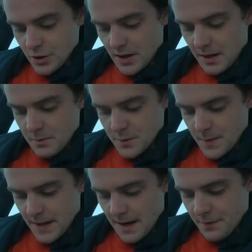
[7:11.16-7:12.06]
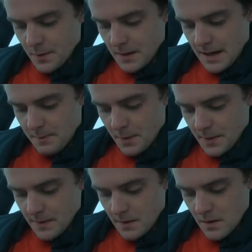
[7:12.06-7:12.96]
good game, I was pretty happy
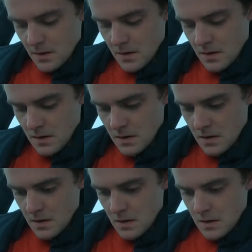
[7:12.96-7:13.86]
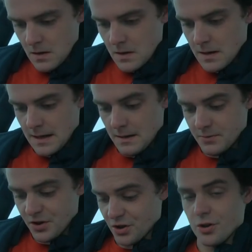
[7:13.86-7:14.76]
with it now.
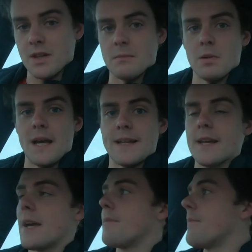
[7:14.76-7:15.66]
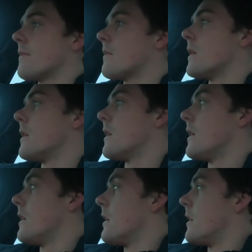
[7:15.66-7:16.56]
Just good getting playing again.
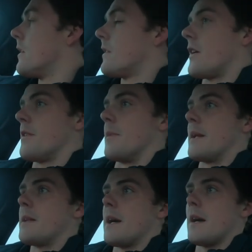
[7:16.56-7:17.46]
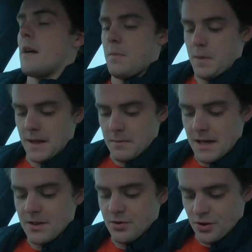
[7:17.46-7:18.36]
It's hard to beat that, playing a
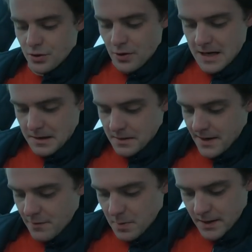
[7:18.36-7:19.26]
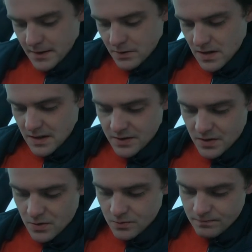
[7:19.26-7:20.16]
match, just good crack with everybody as well,
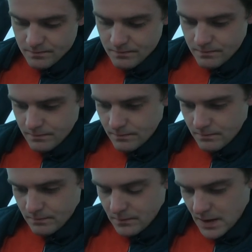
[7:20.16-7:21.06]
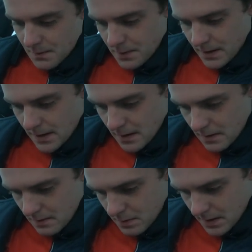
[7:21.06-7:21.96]
so yeah, pretty
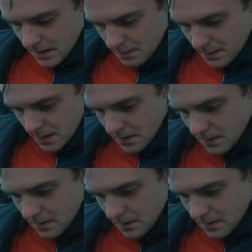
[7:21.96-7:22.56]
happy.